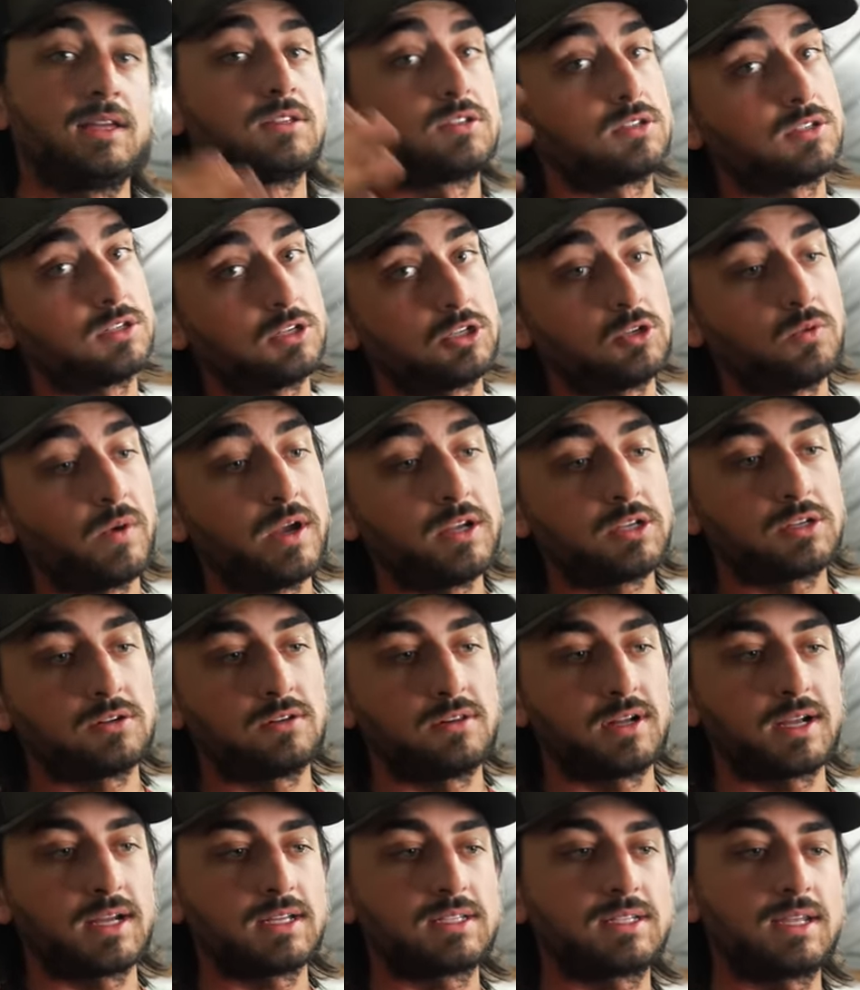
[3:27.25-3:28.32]
Situational,
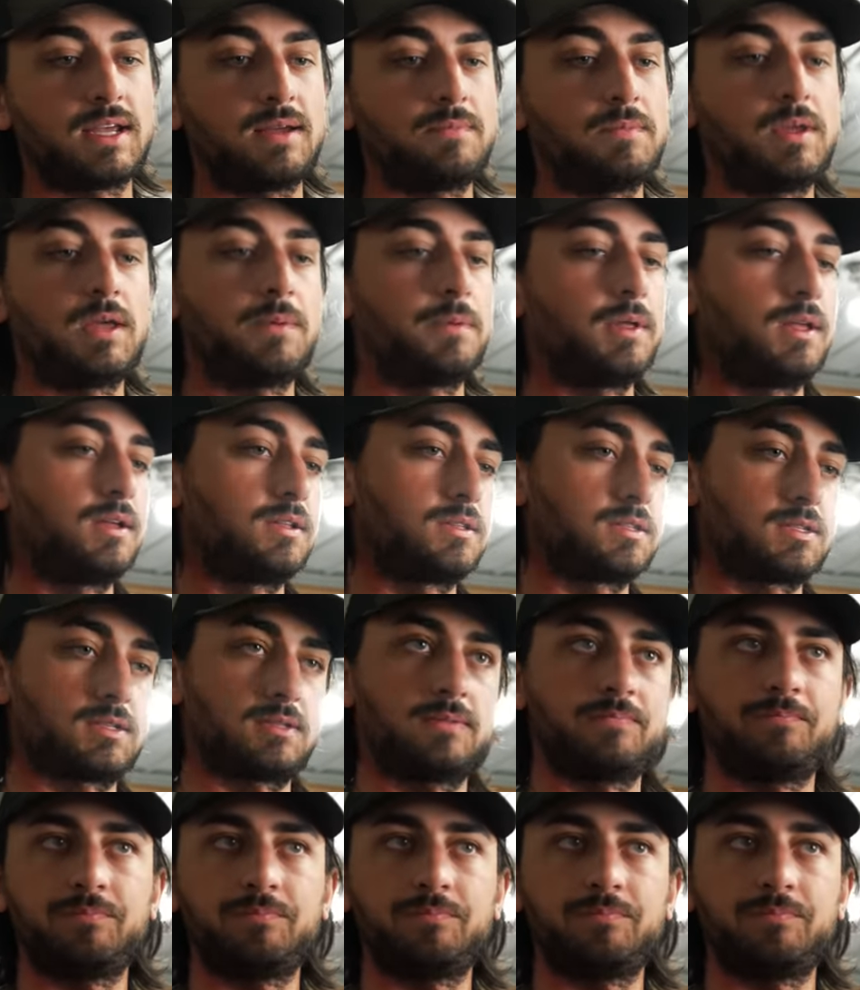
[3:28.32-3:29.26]
like I said, maybe it's,